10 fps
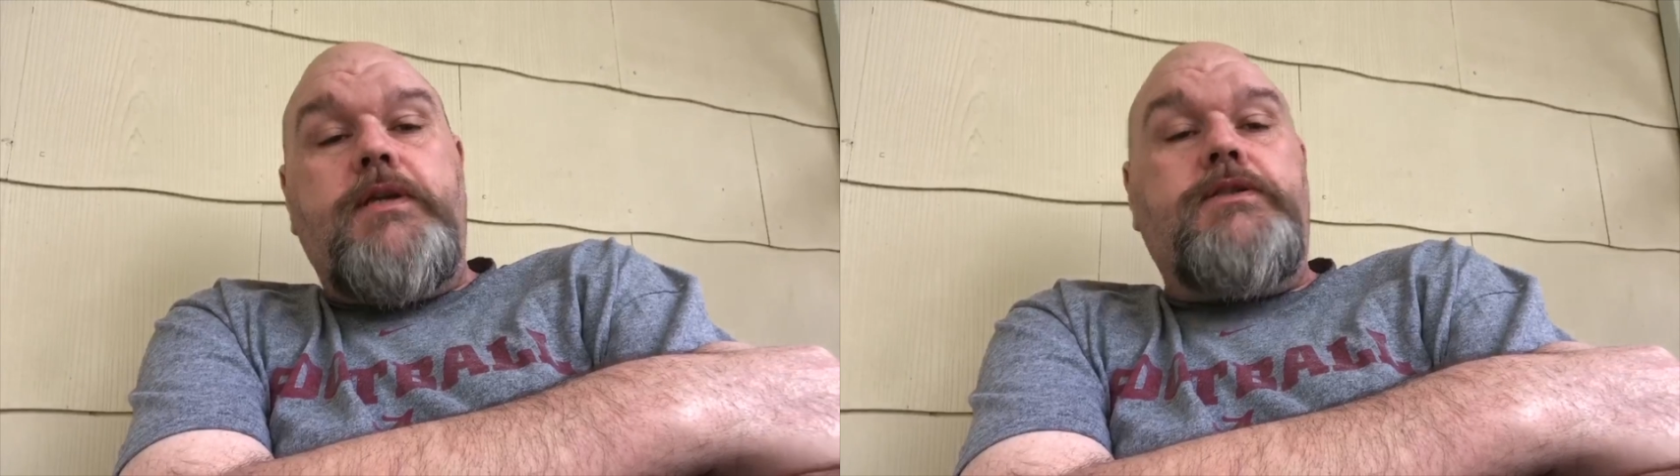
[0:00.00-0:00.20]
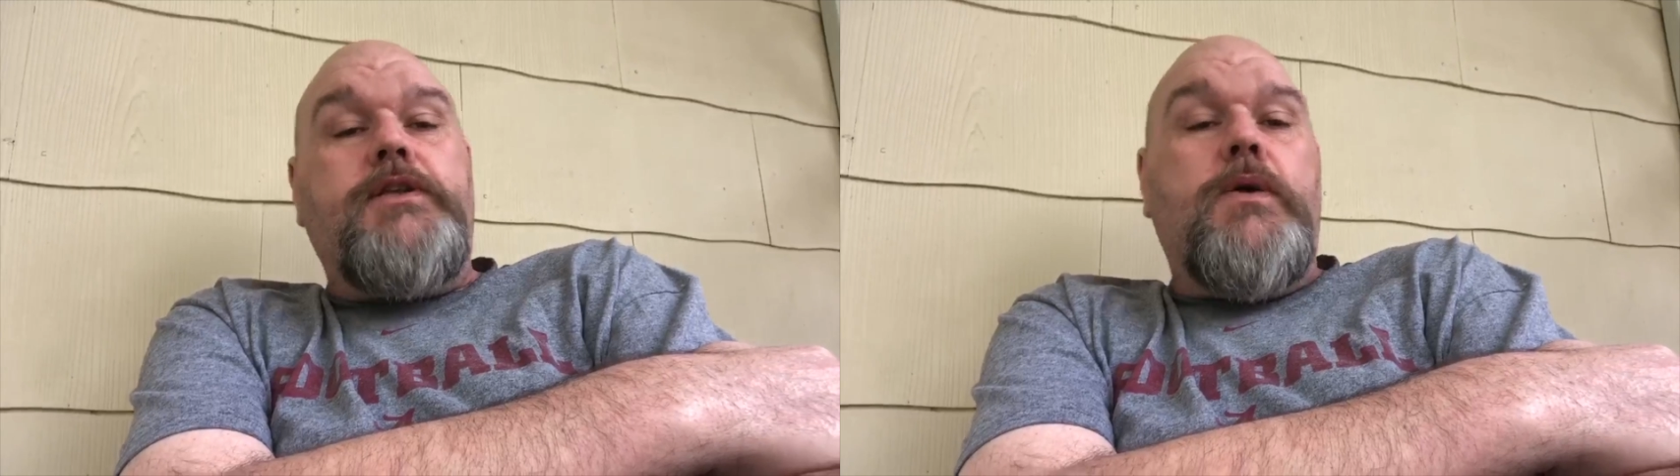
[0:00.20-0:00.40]

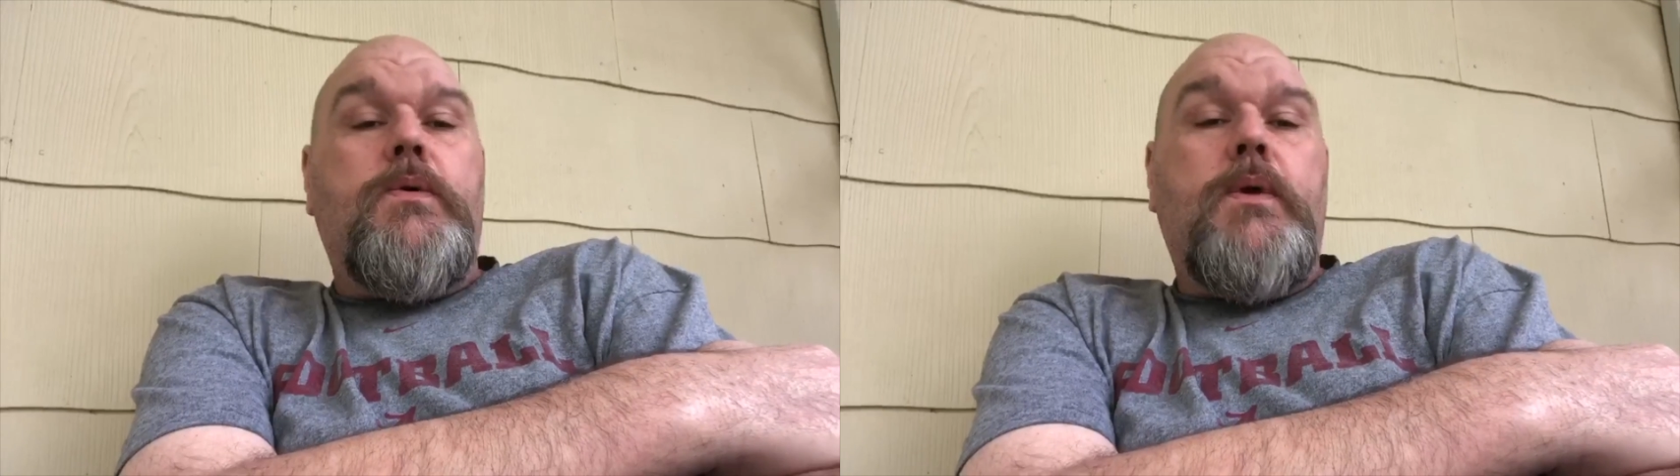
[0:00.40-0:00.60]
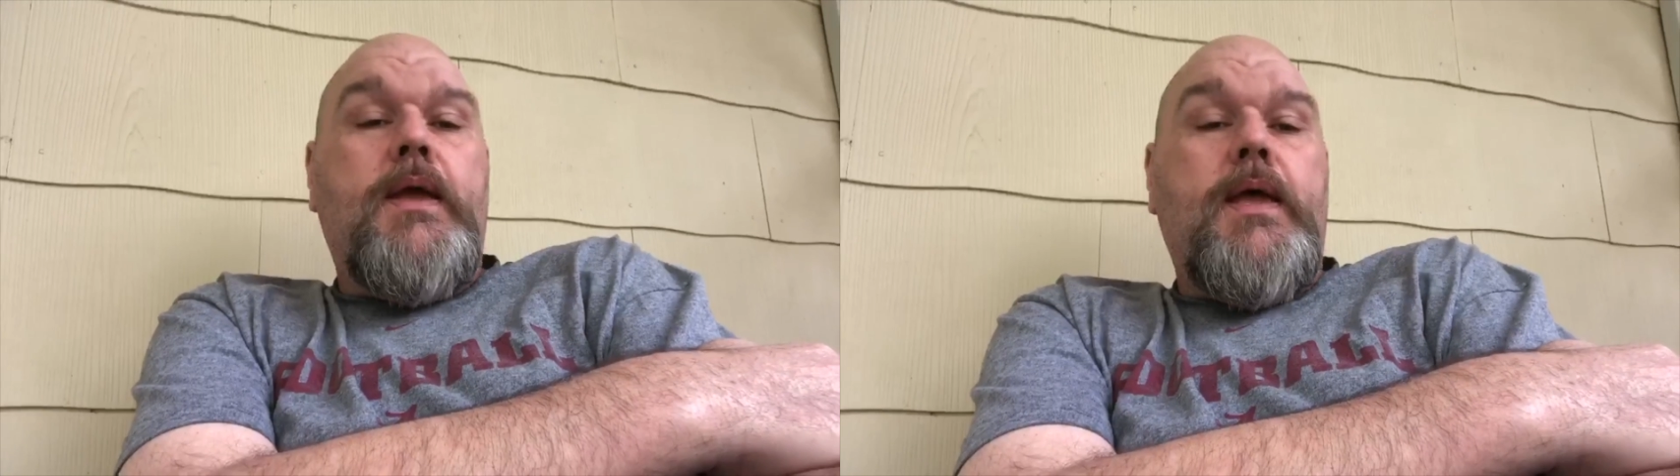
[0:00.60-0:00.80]
So